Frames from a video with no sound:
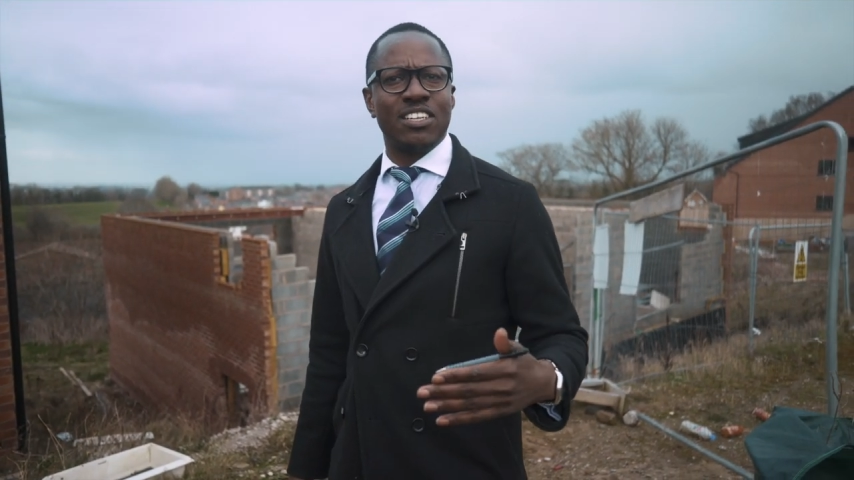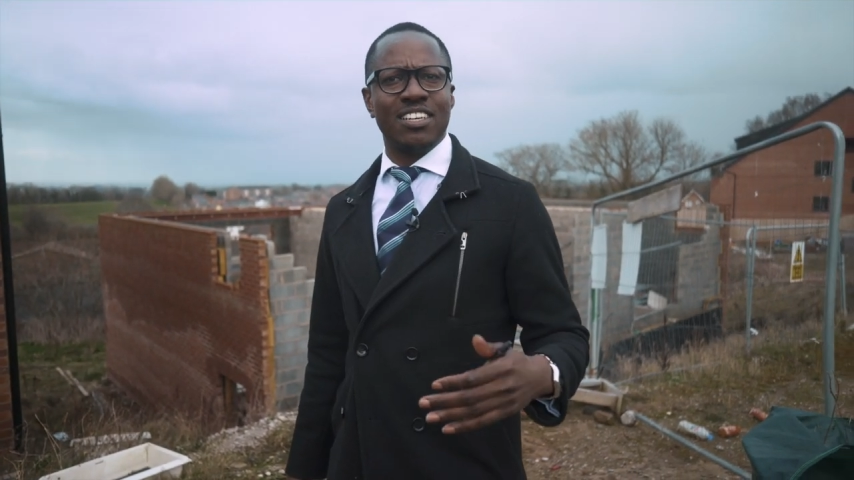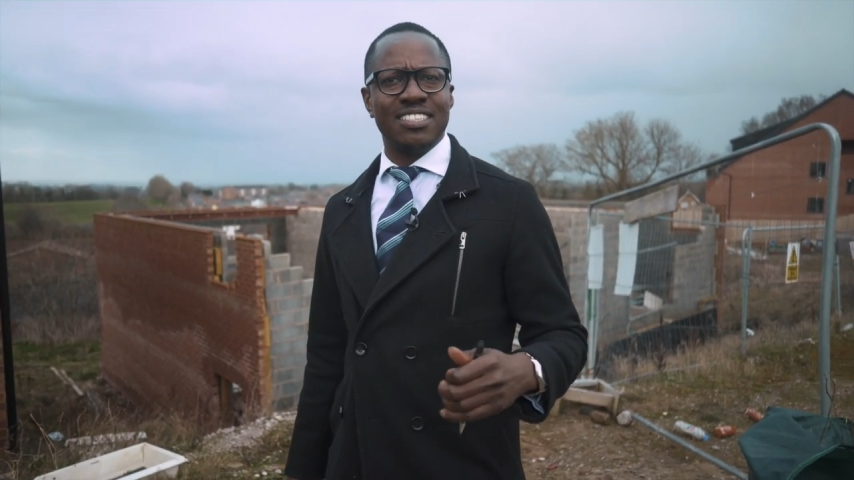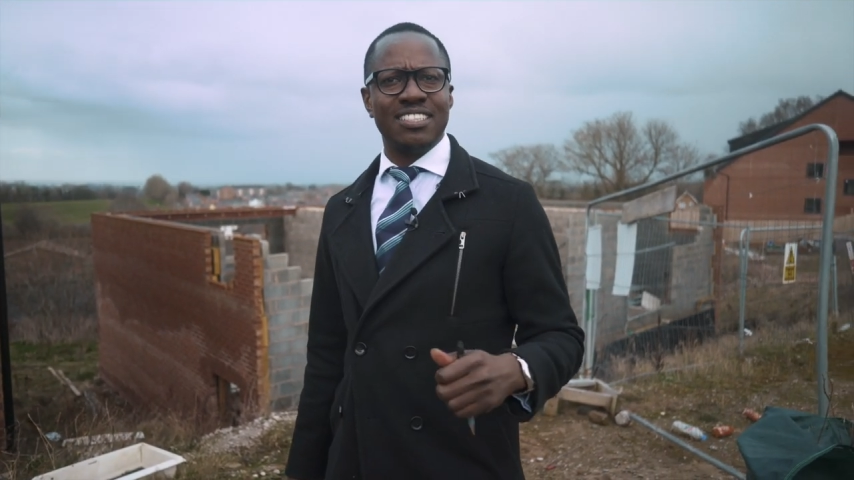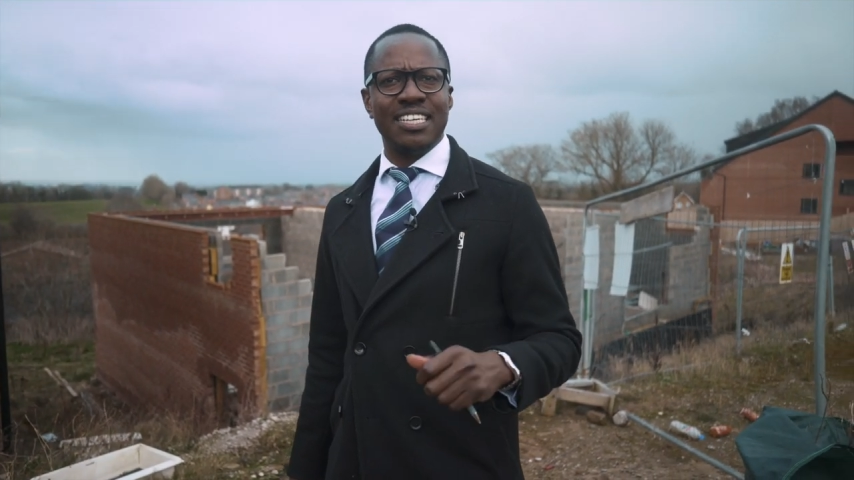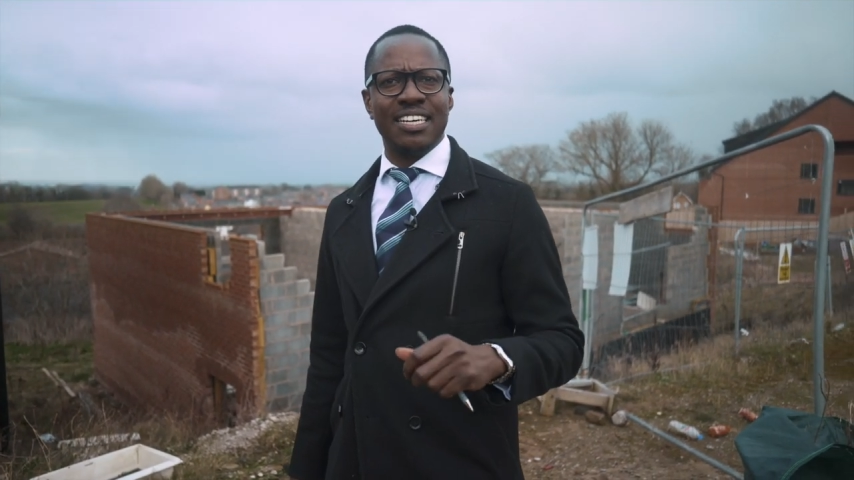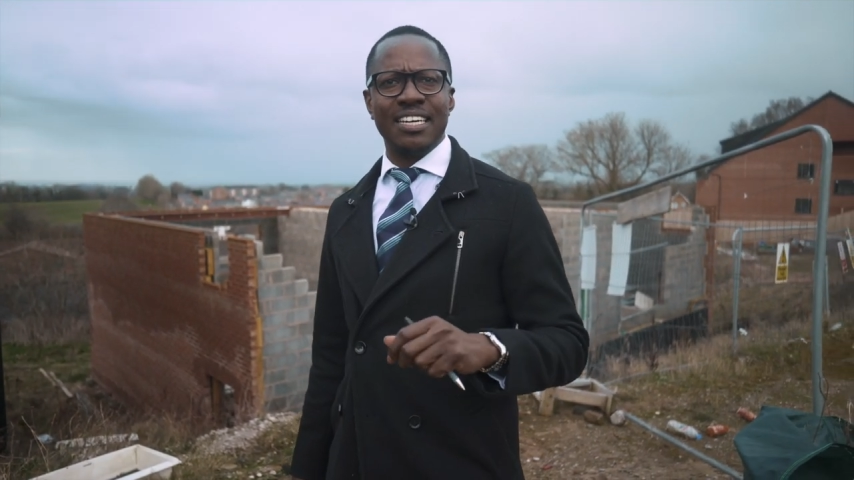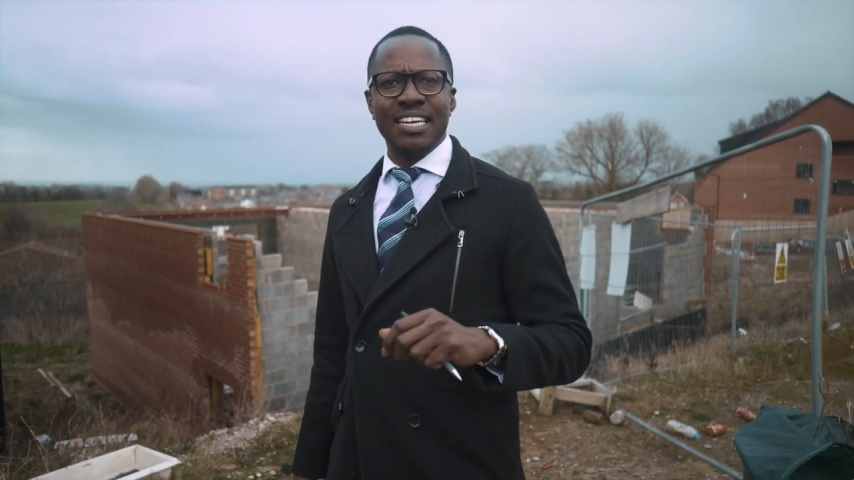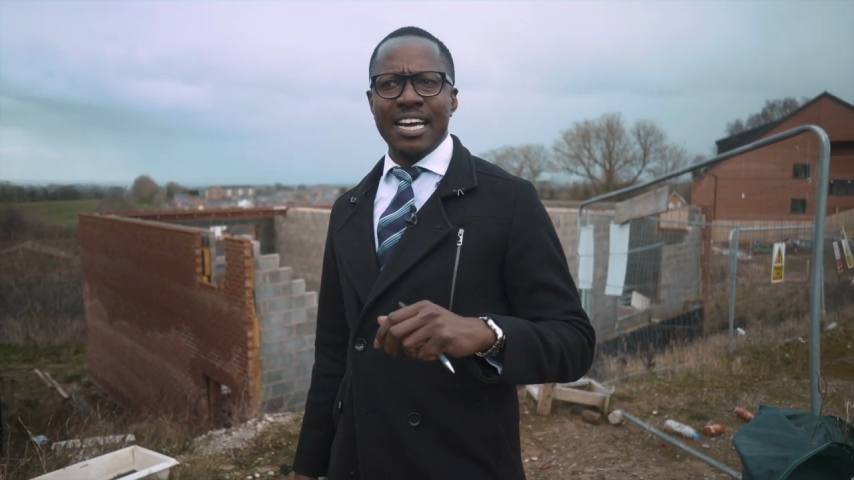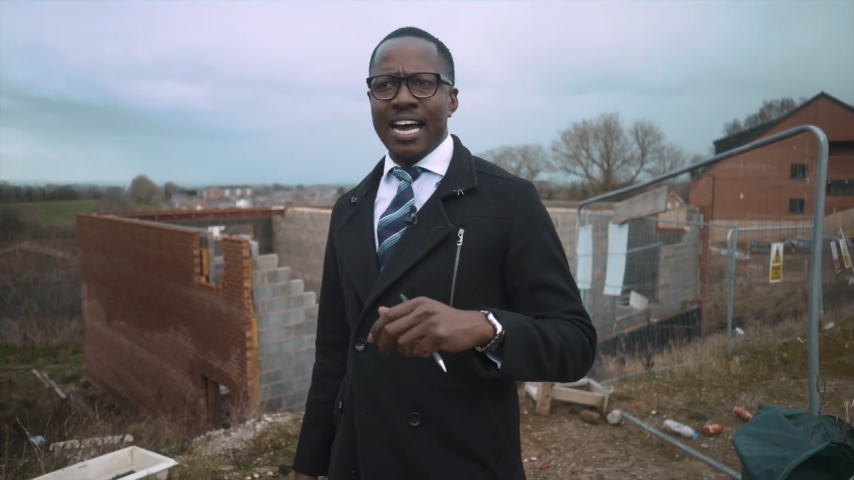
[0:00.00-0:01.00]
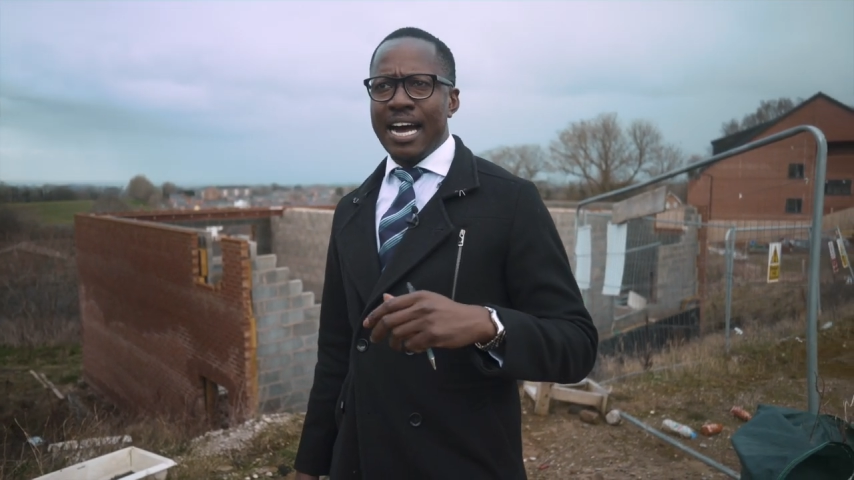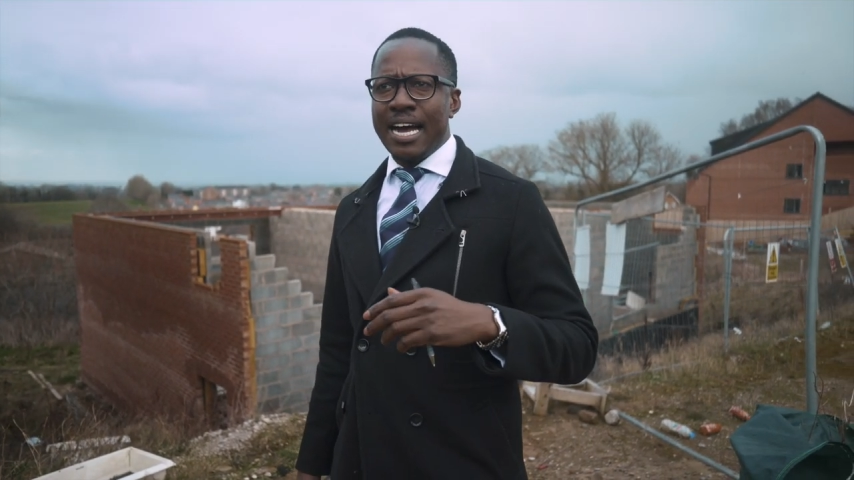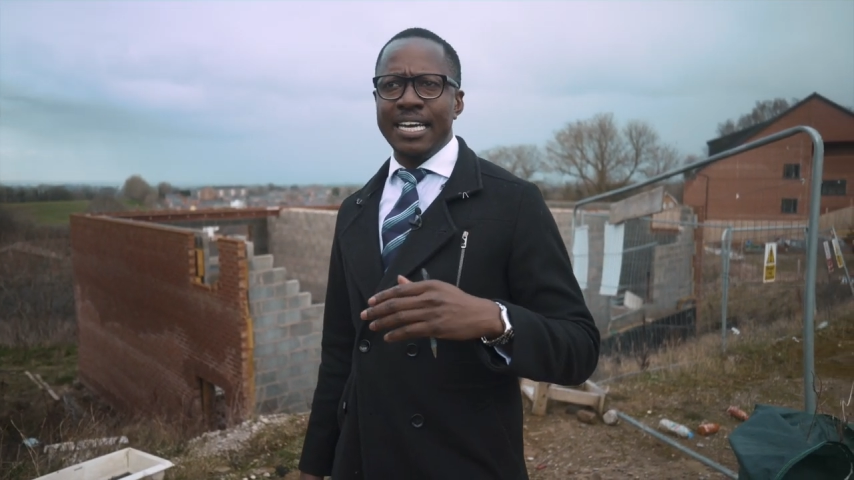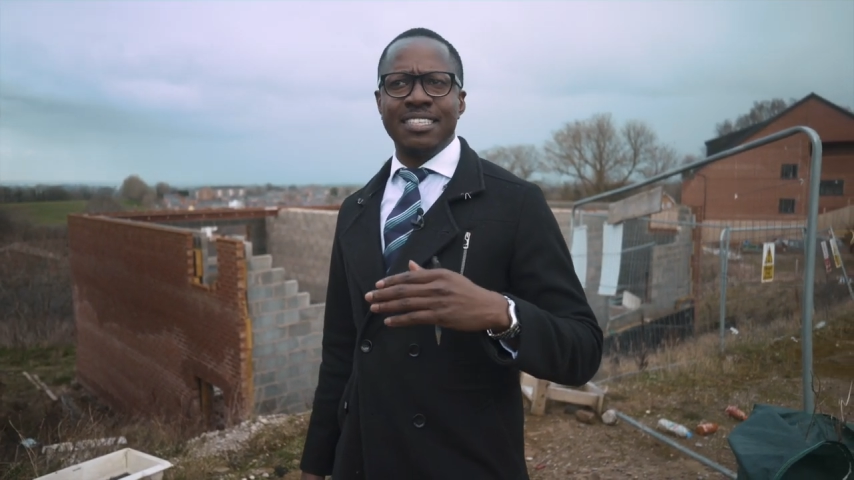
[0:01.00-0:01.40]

to consider uh,